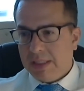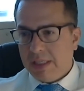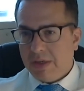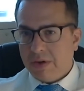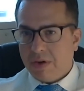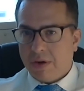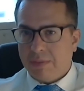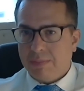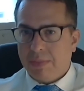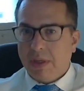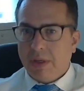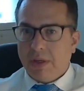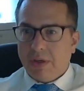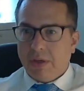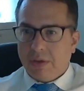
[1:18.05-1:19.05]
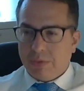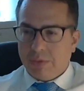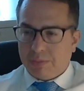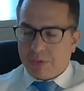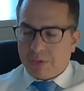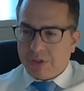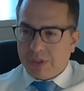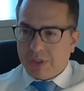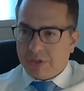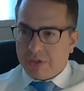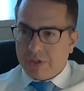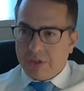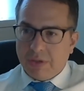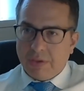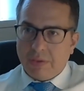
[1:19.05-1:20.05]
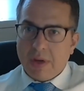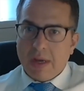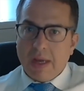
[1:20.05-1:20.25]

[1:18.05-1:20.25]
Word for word: BAT arm was persist two.